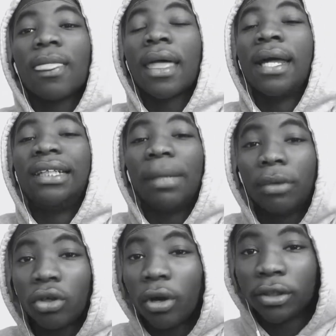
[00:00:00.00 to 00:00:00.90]
And his name
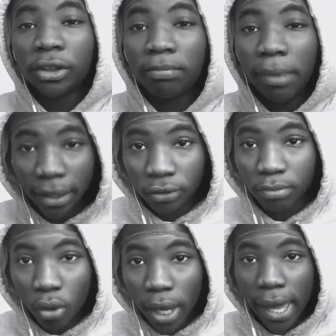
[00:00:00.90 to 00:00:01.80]
is called Space
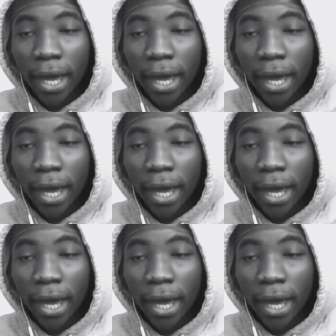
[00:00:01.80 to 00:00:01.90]
Boy.